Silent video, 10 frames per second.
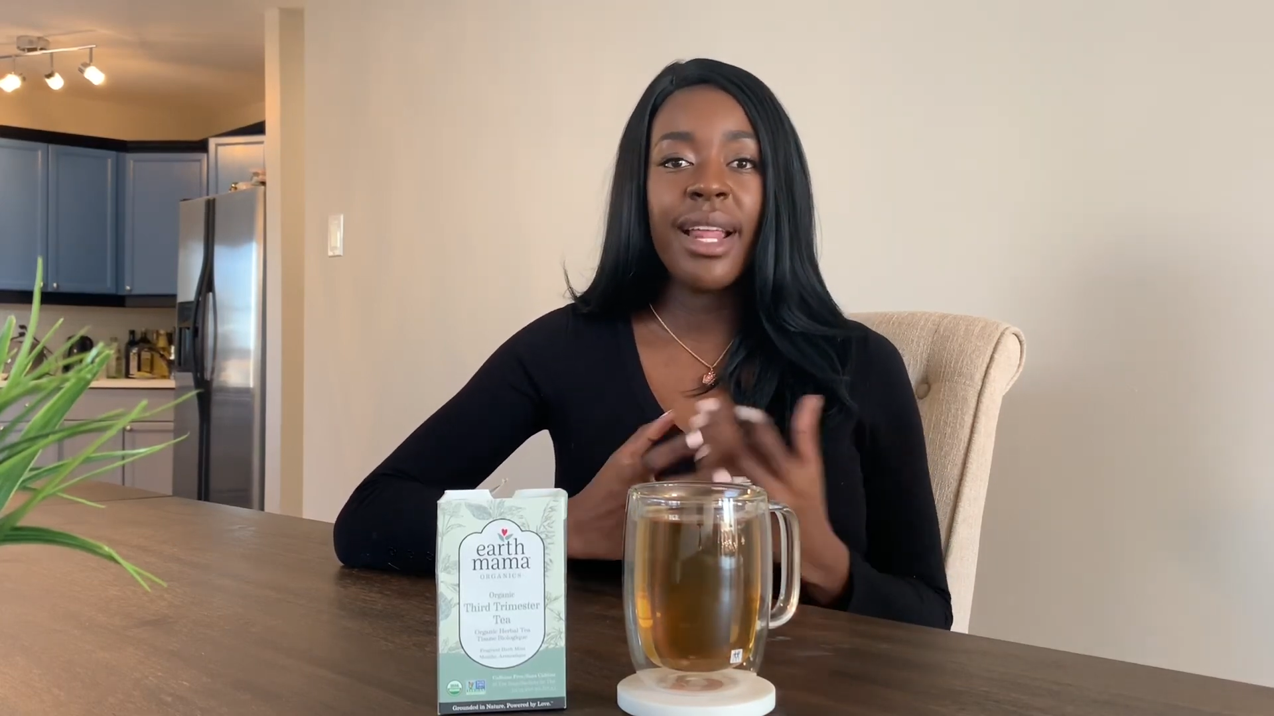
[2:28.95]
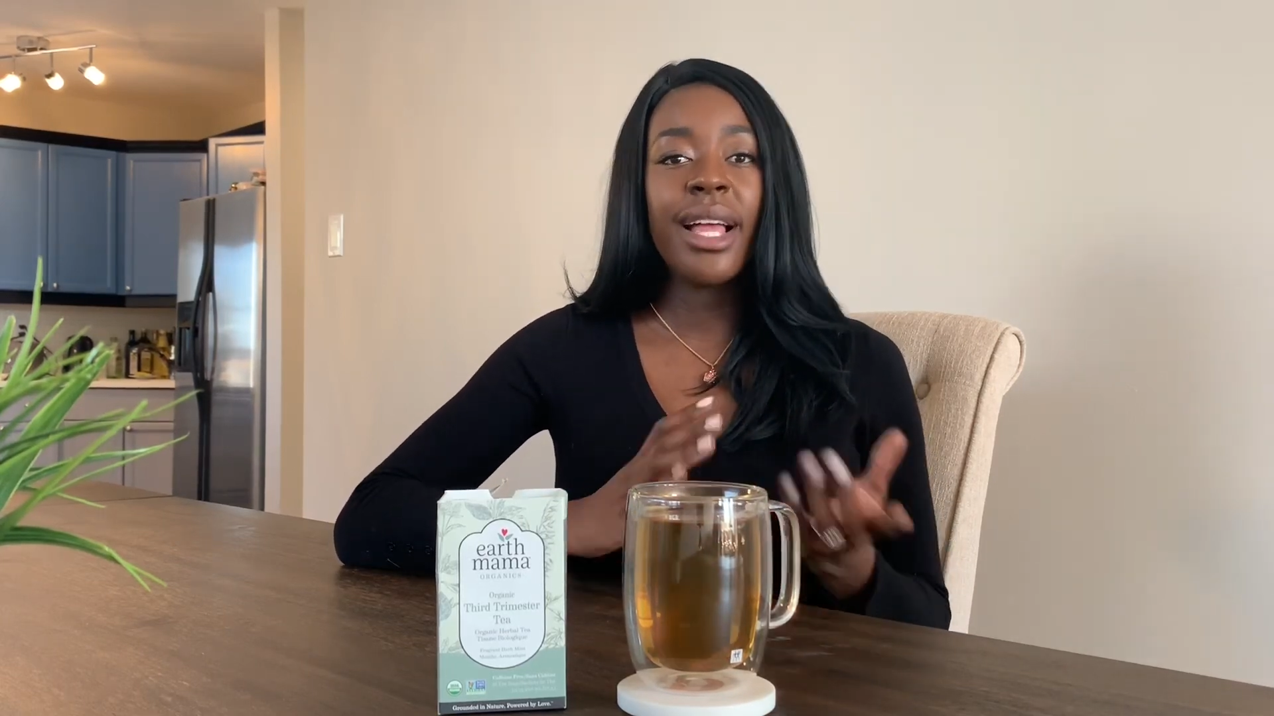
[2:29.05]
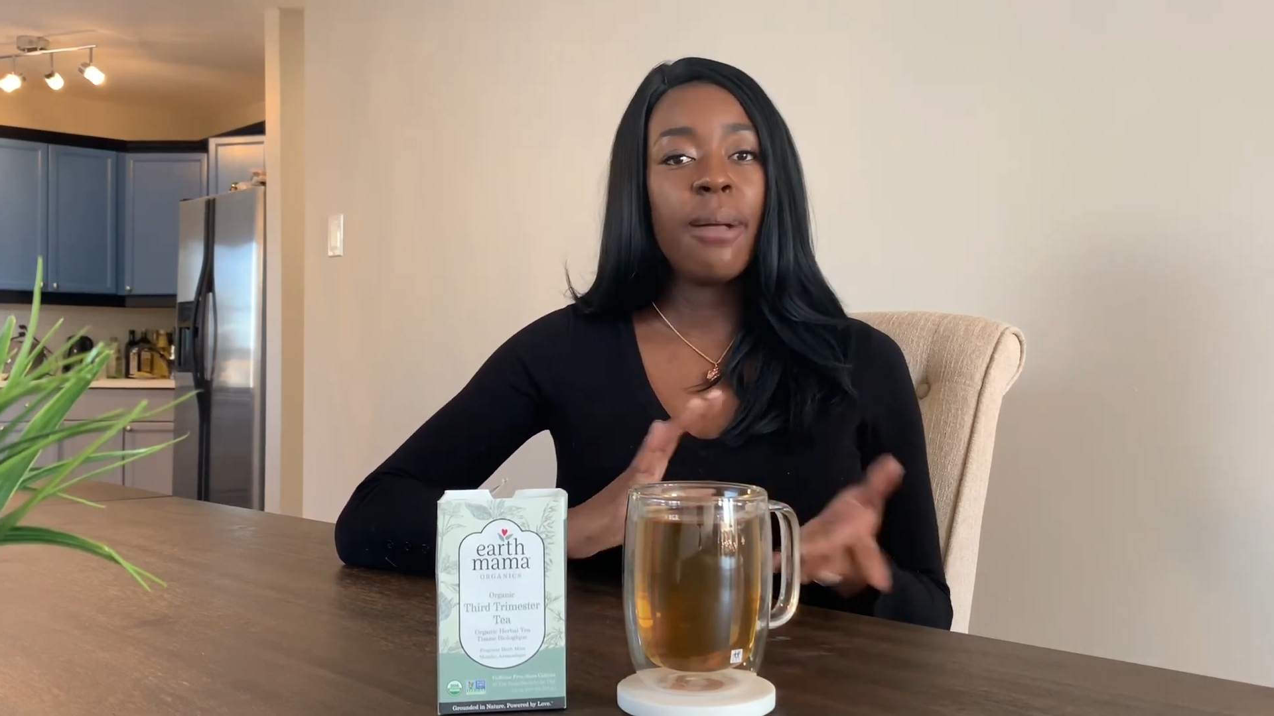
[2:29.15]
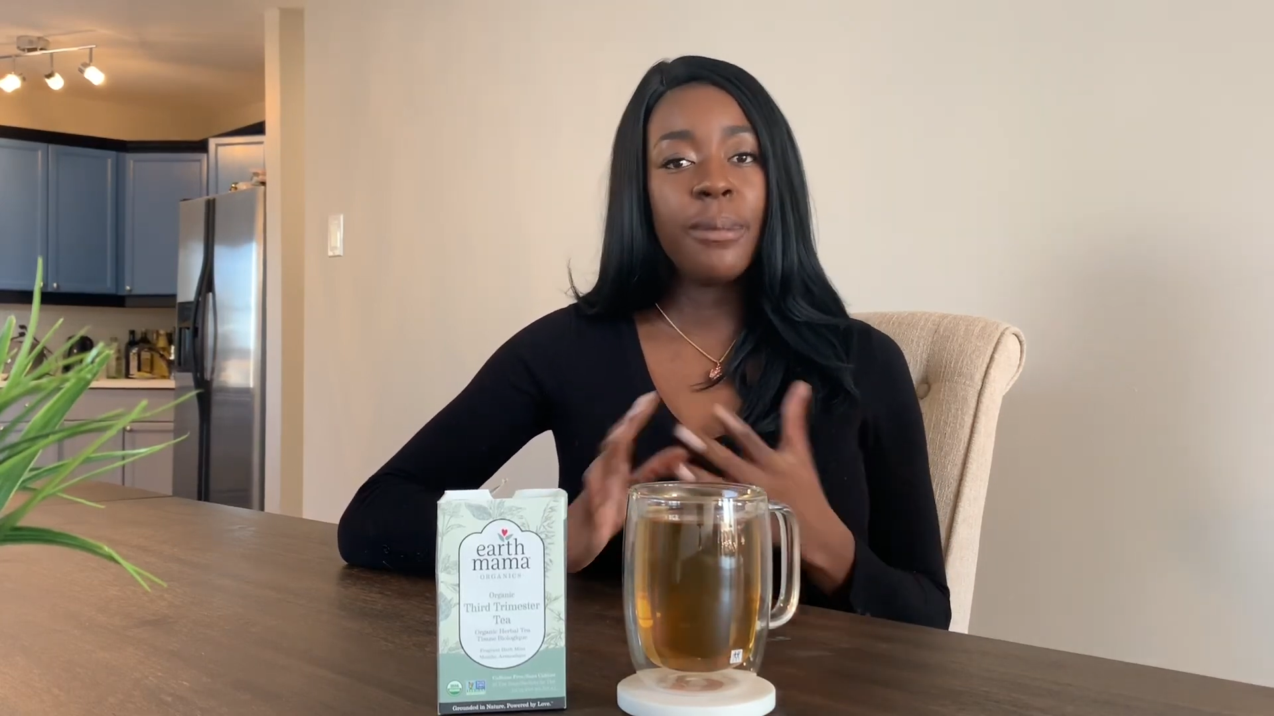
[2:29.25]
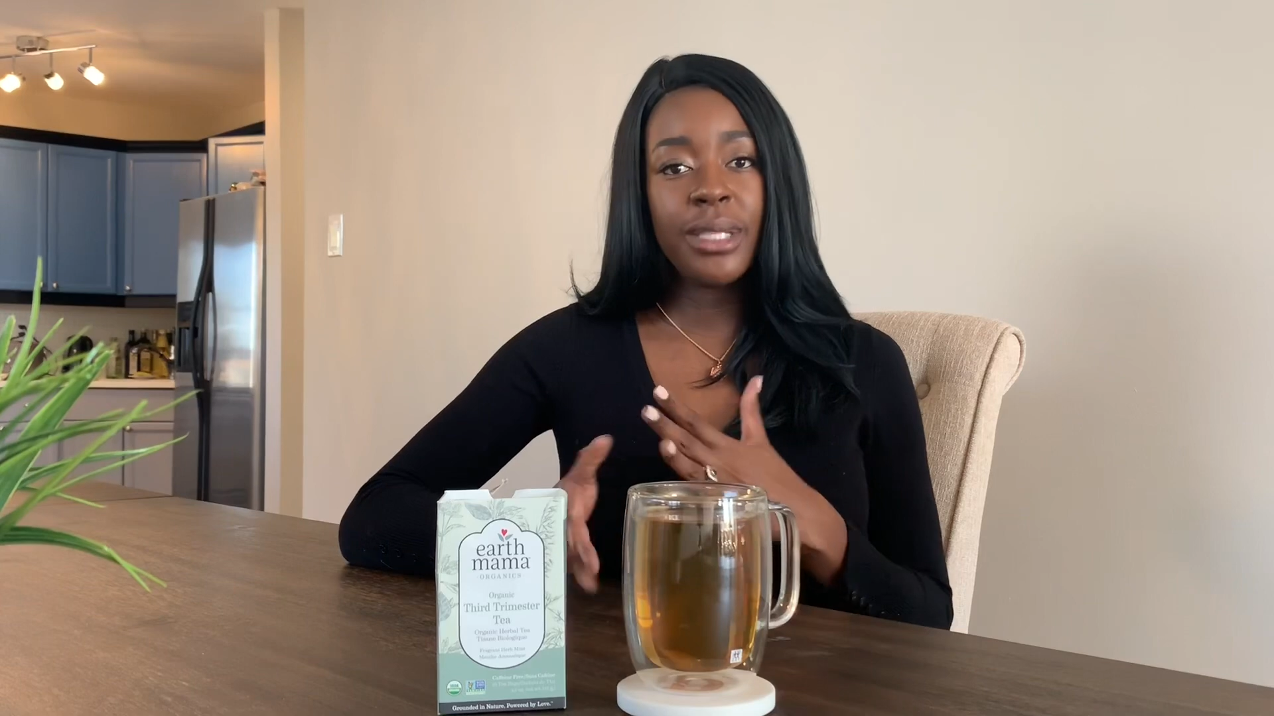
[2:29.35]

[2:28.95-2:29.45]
a couple